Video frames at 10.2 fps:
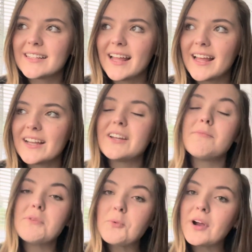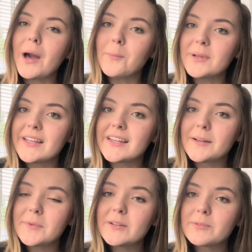I couldn't be more happy and
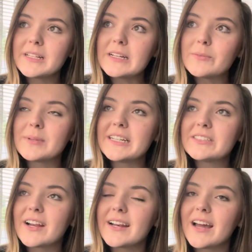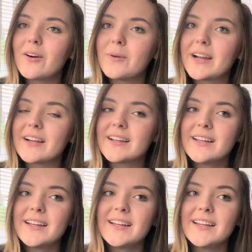I'm in a really good place right now where
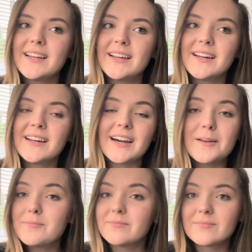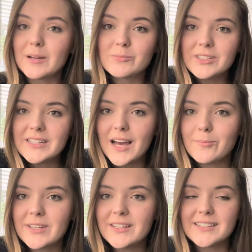I'm I'm really
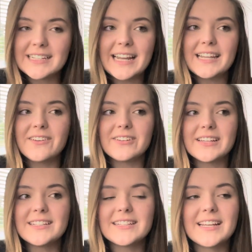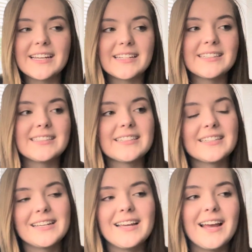happy and I love it. And
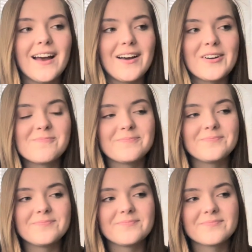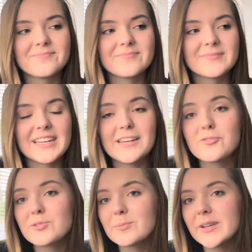um
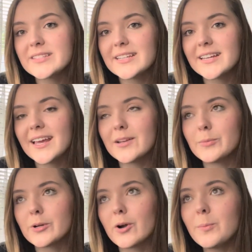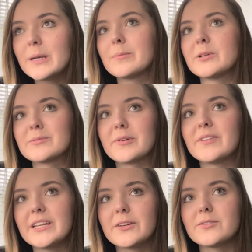Andrew's amazing and we're hoping to post more
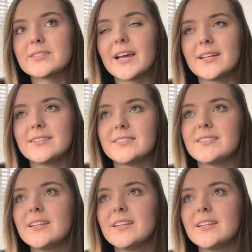videos as